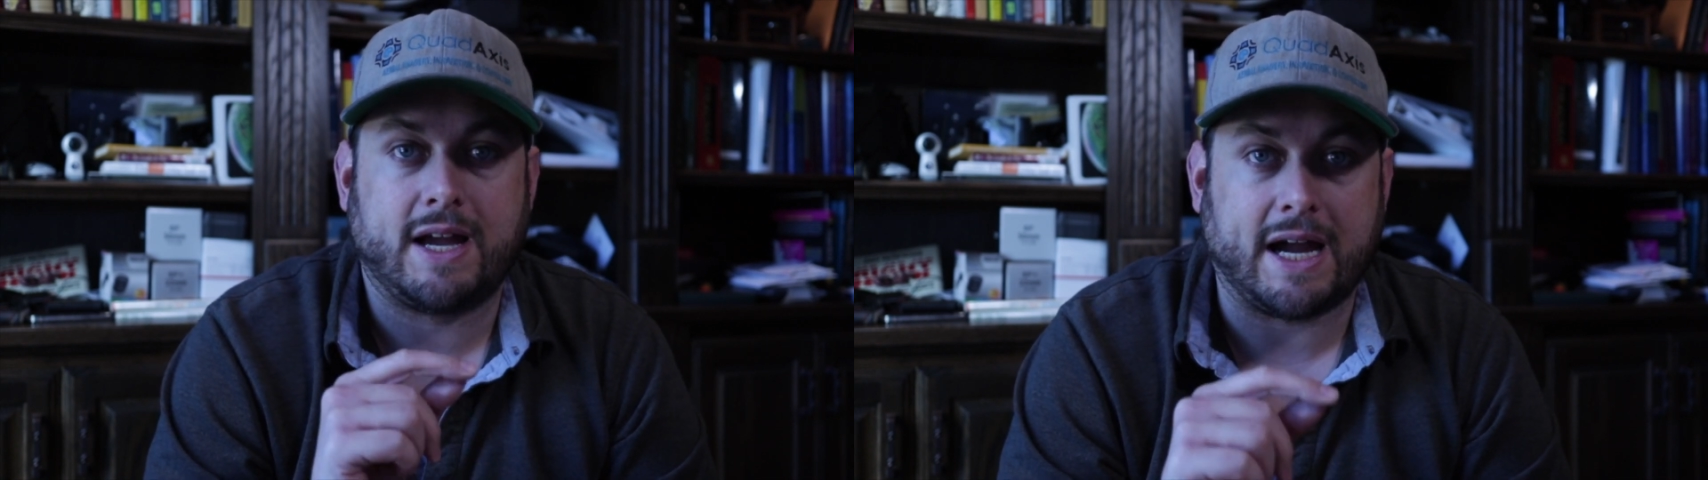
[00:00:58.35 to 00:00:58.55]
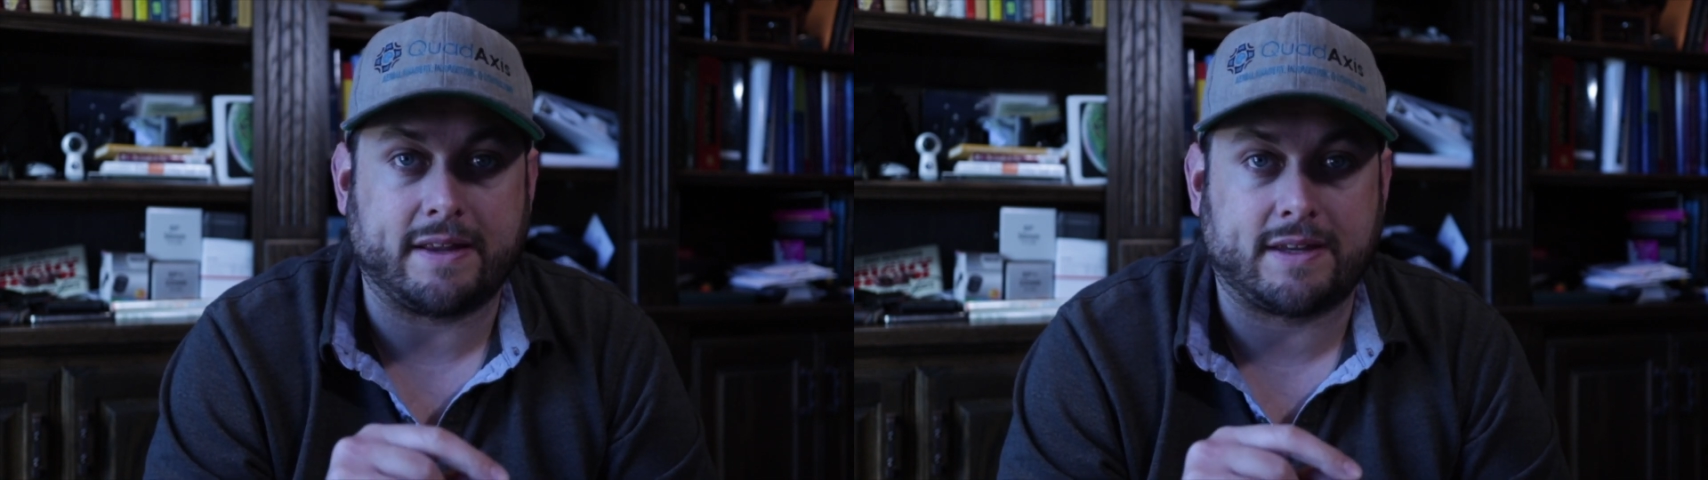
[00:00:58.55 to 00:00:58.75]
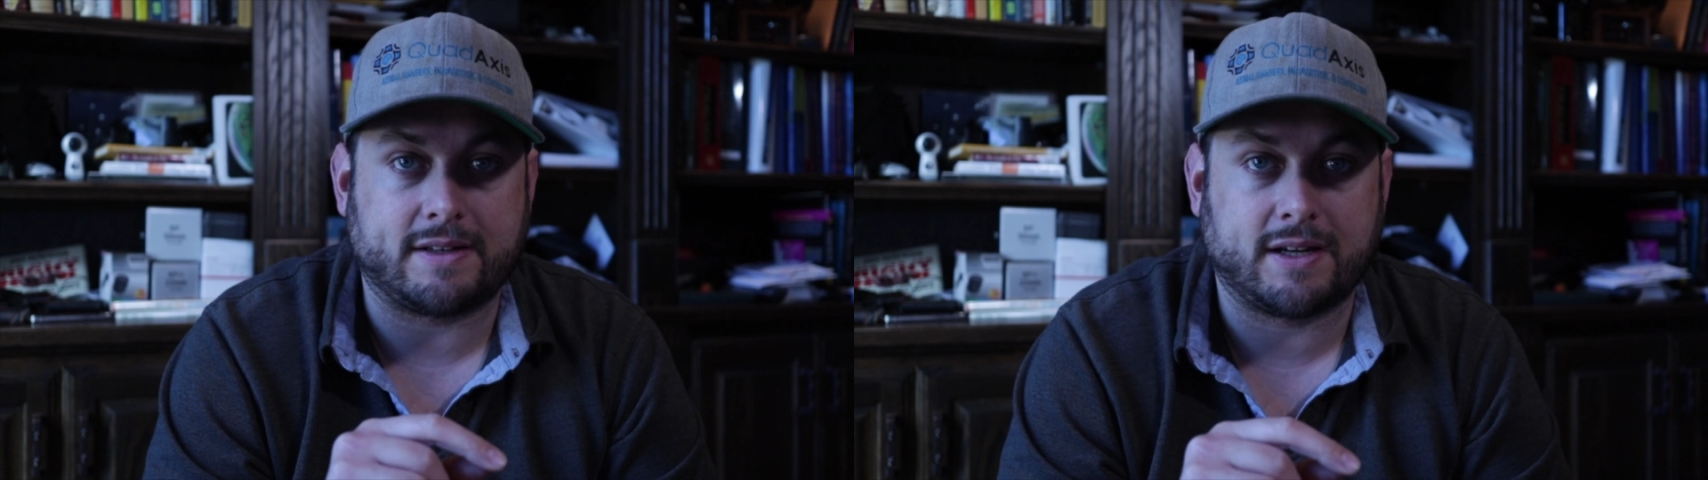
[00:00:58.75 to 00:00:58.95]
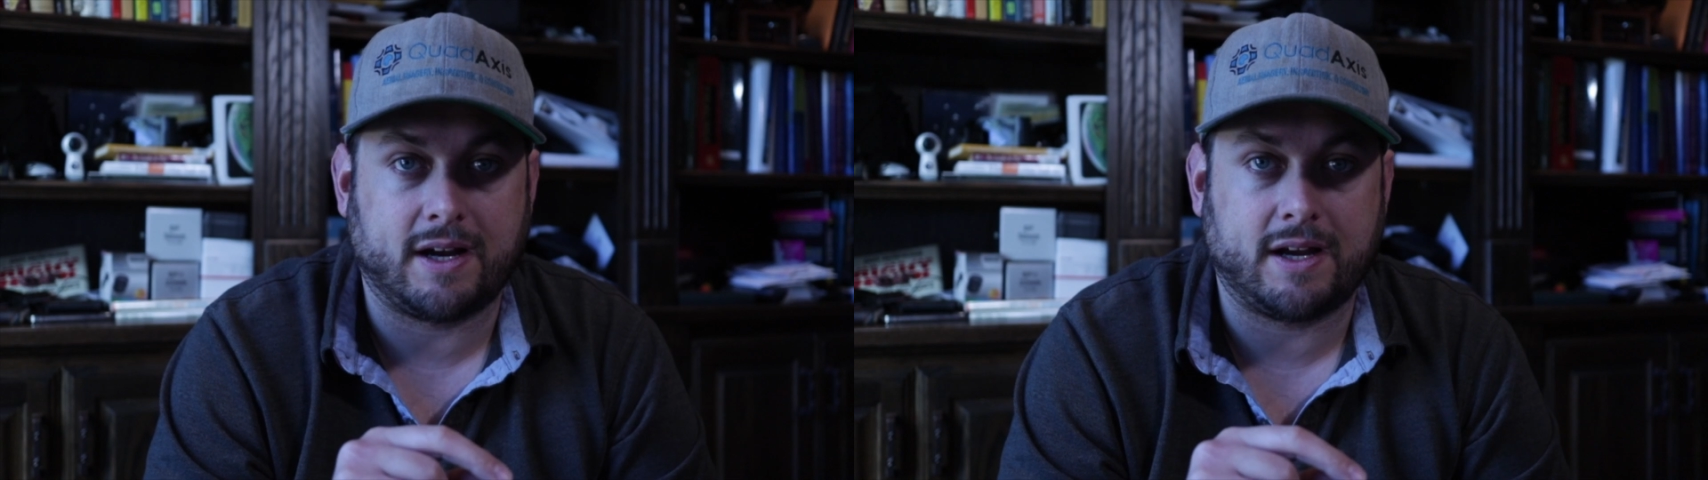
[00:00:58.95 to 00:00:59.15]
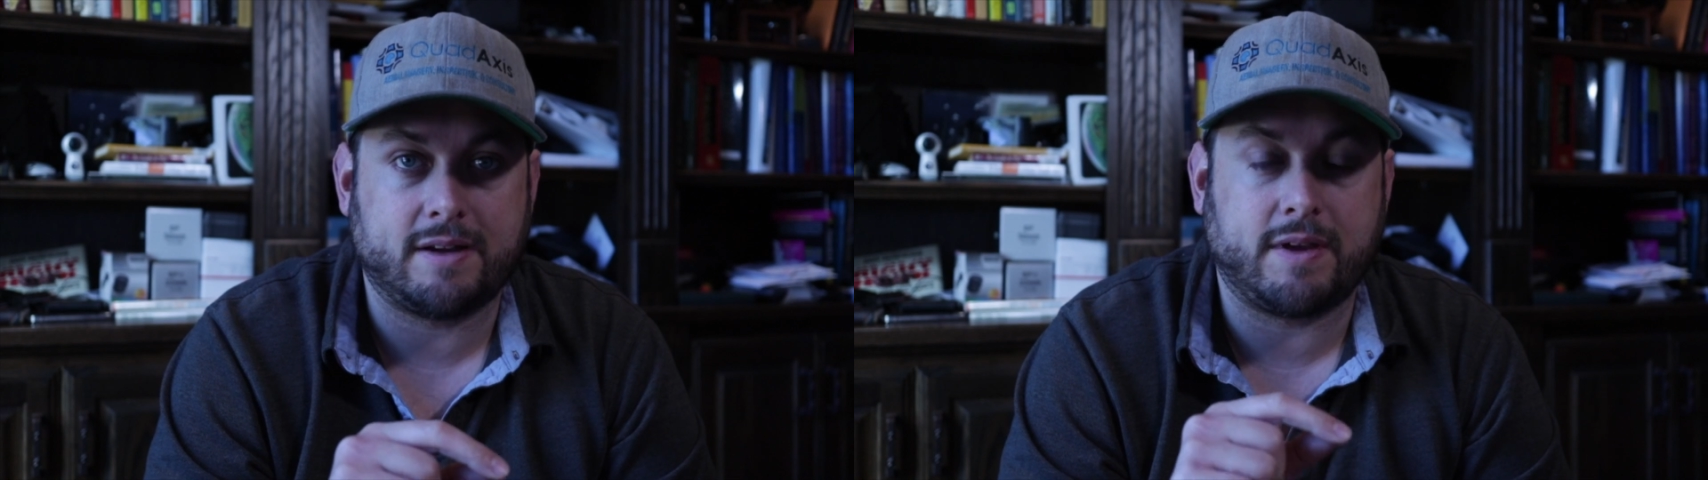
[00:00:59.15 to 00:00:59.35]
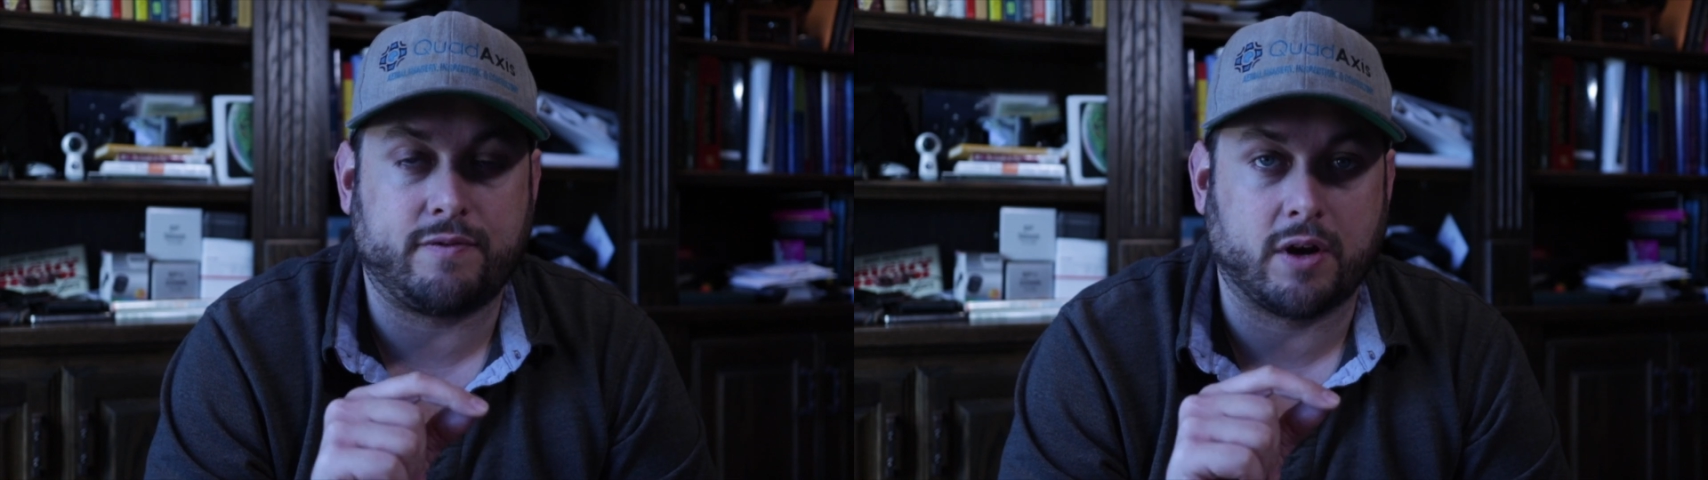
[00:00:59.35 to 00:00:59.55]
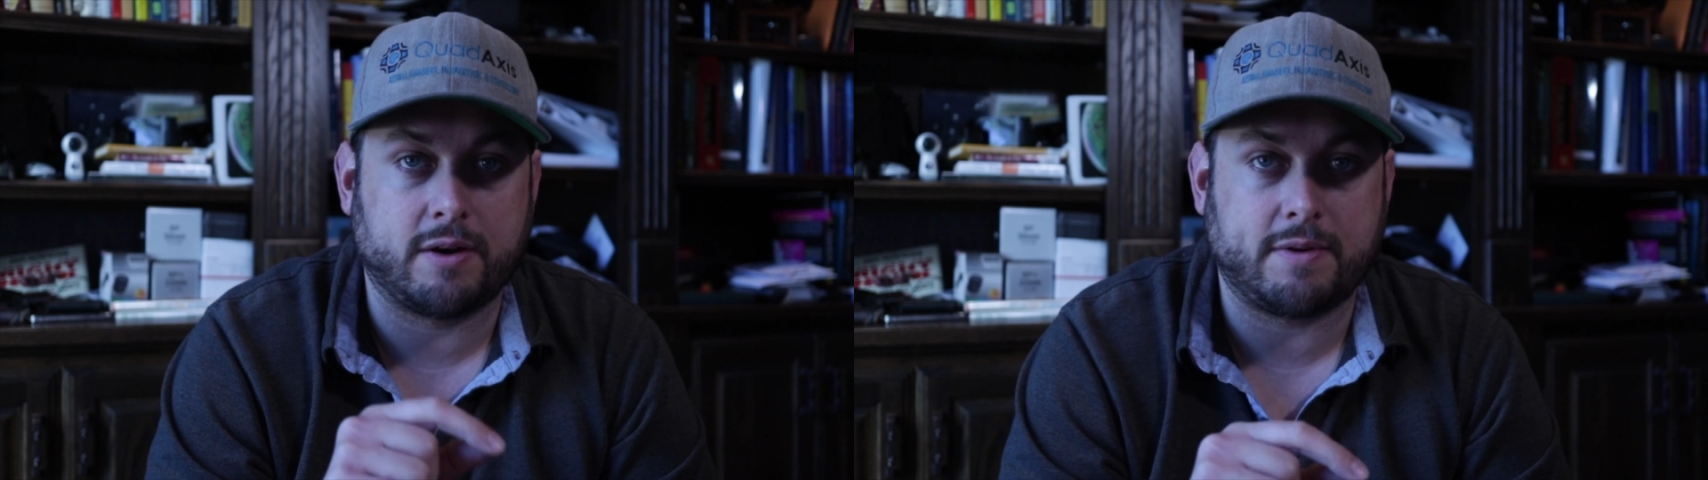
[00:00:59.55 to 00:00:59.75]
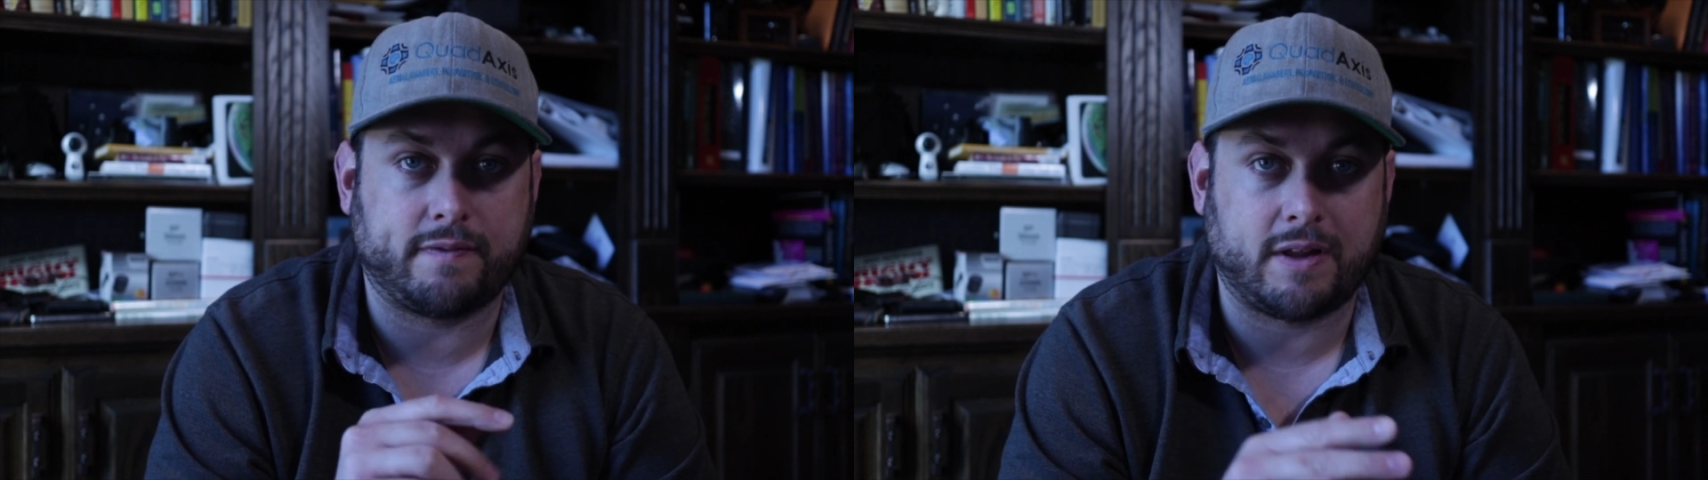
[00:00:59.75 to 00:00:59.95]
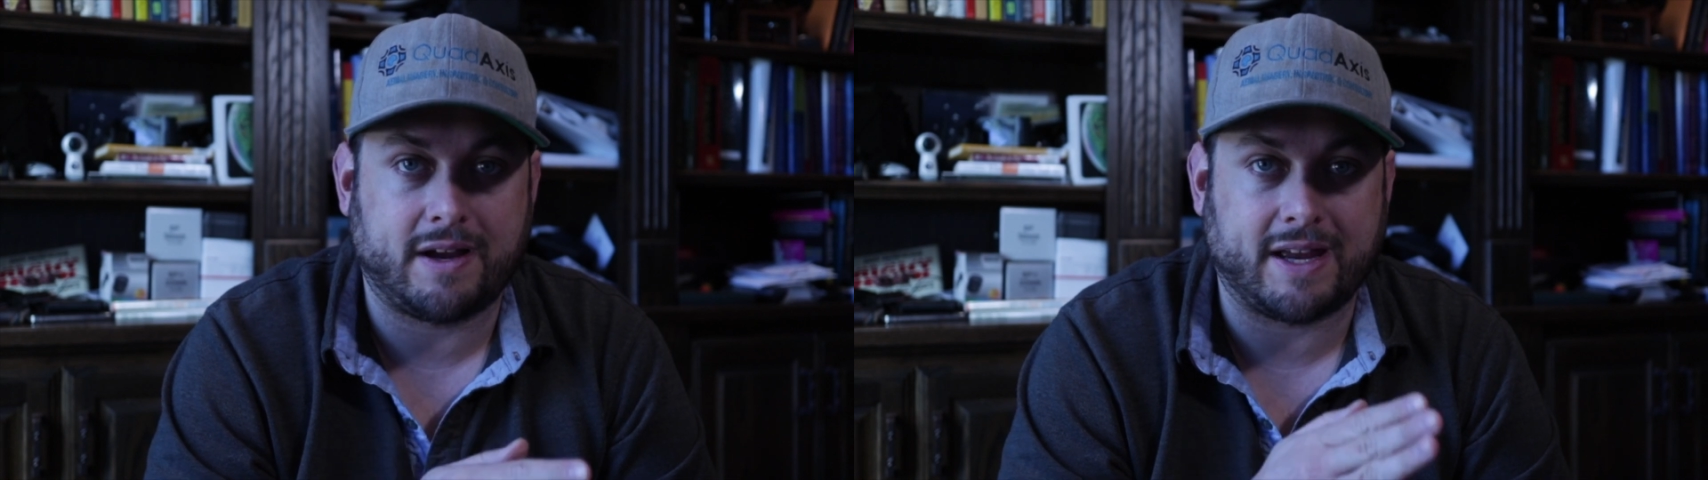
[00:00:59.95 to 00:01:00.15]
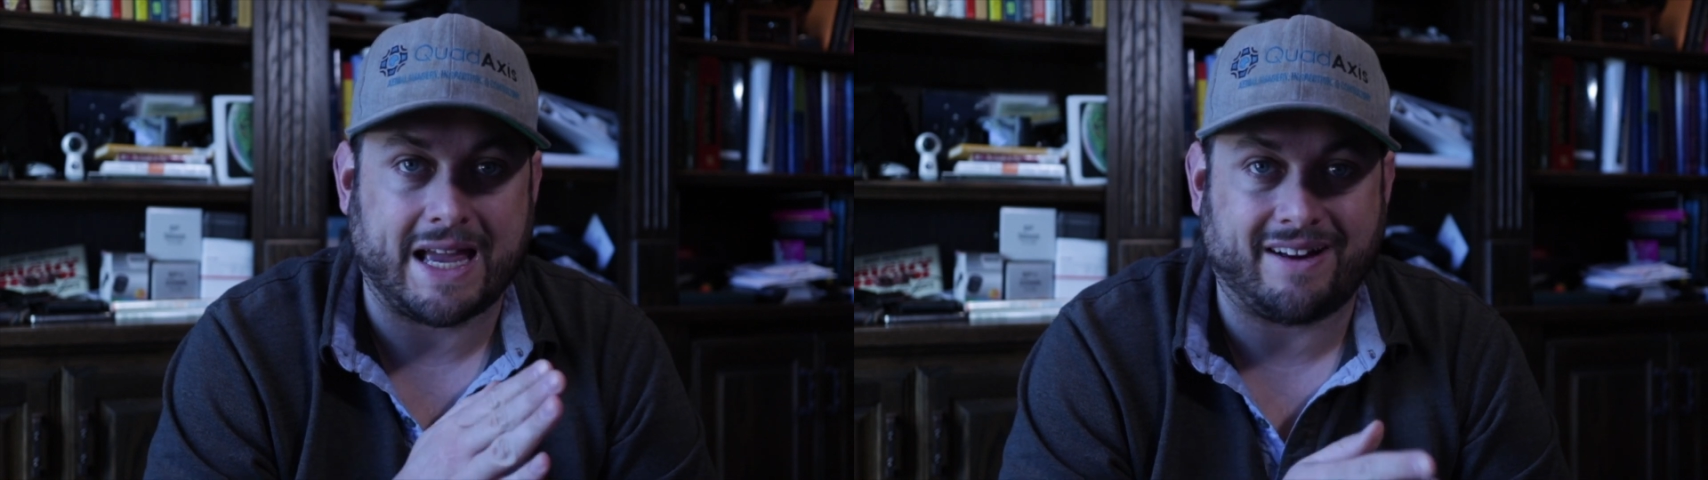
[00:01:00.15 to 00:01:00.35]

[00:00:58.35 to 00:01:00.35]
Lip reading: At that time, if you're gonna be flying